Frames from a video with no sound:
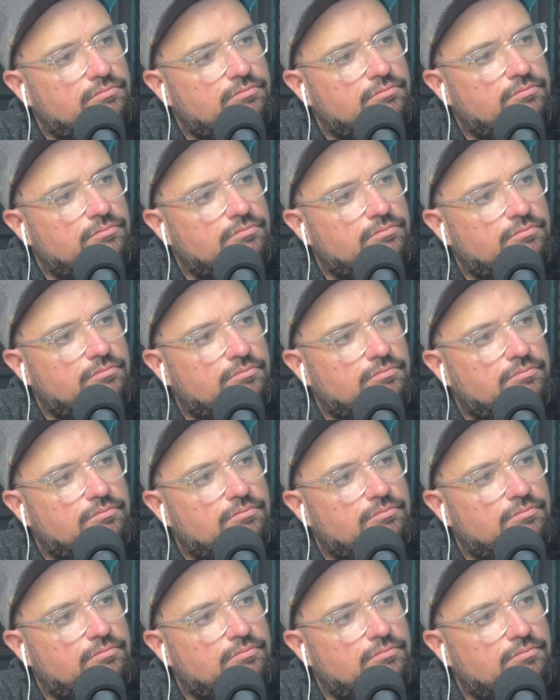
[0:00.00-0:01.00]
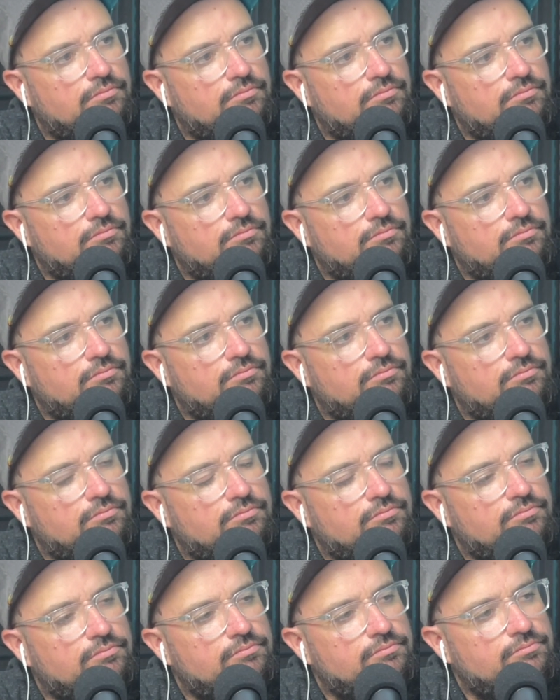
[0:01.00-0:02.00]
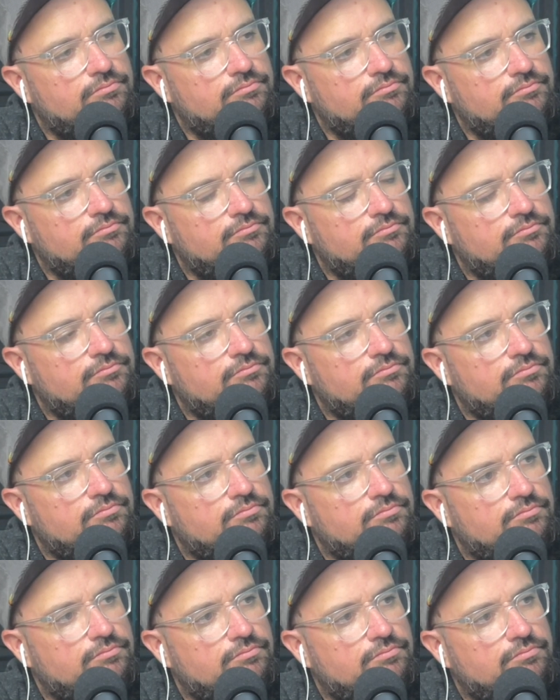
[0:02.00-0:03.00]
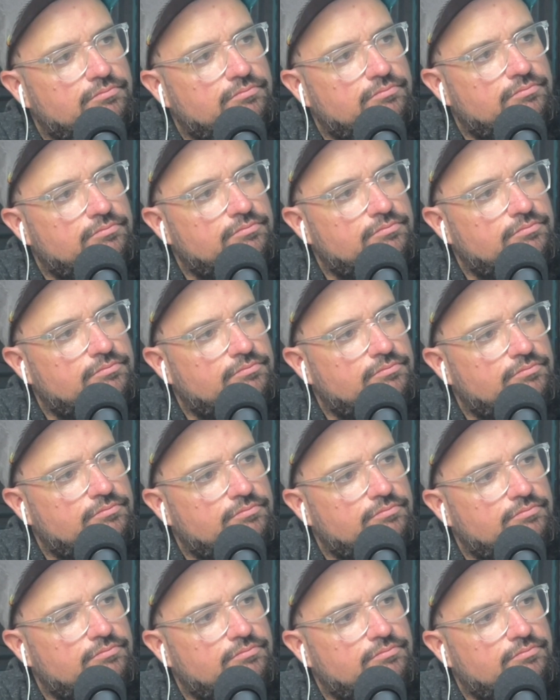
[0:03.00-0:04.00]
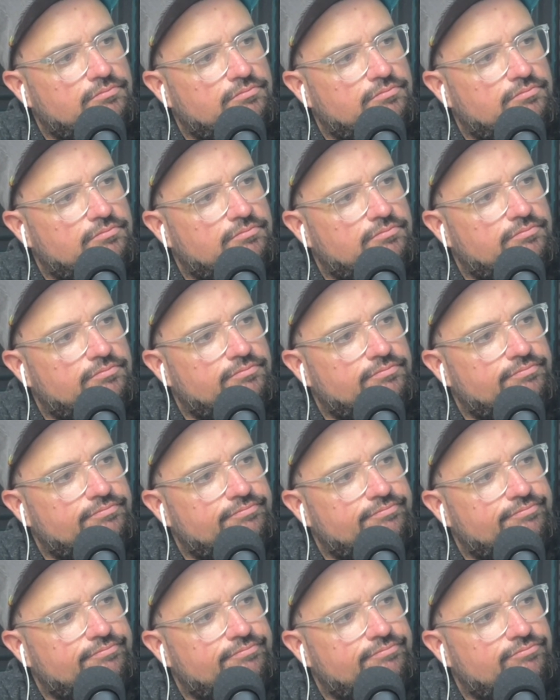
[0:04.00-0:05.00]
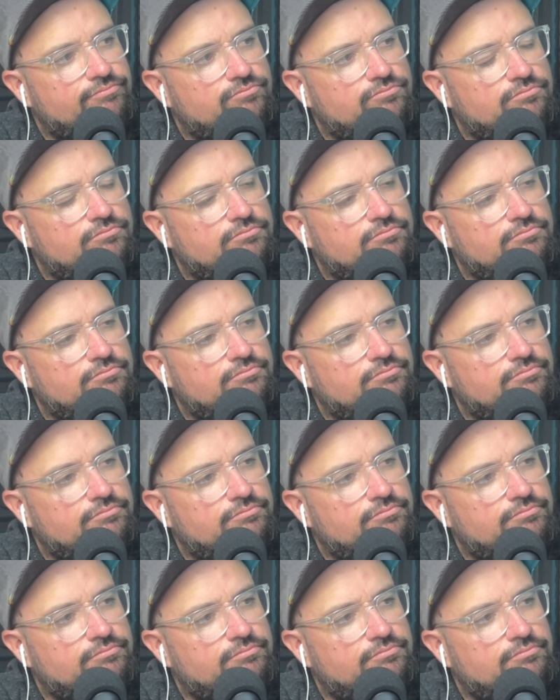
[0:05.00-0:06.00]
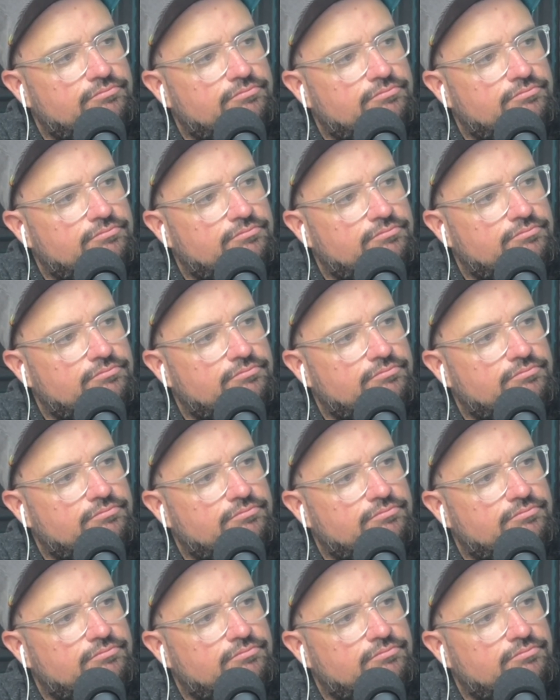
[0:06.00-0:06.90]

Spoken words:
(silent)